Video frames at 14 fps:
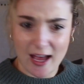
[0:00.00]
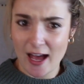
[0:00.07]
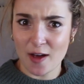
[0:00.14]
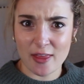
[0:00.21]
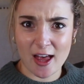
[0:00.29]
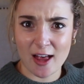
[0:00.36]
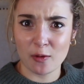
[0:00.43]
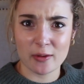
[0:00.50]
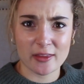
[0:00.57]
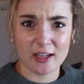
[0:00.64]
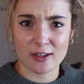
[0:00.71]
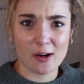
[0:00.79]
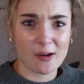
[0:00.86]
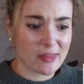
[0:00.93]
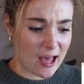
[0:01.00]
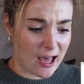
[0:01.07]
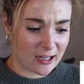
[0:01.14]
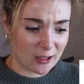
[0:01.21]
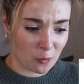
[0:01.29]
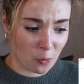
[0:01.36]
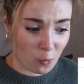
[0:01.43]
How the hell would they know
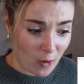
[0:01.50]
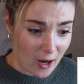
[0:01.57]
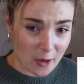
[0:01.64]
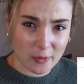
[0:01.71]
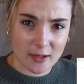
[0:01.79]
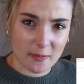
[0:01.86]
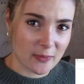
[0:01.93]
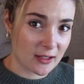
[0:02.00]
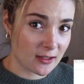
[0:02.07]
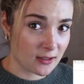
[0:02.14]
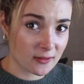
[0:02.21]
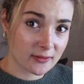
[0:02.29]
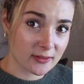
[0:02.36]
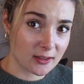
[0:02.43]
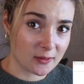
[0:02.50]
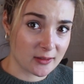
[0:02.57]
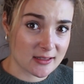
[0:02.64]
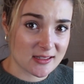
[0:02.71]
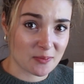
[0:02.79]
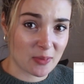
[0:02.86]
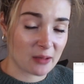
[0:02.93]
that, and why would it be
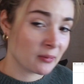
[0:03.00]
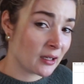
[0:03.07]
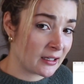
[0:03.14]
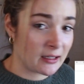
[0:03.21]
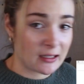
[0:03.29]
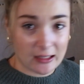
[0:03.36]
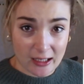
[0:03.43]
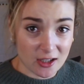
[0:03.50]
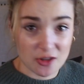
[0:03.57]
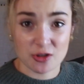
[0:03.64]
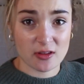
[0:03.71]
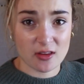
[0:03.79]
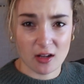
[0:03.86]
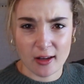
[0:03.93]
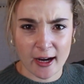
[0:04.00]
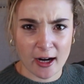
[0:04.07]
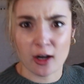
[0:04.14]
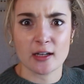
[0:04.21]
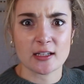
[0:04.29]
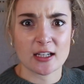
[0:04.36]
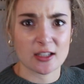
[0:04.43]
influenced by my Neanderthal
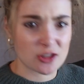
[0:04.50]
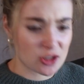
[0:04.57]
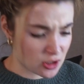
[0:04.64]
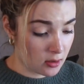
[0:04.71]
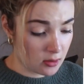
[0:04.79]
heritage?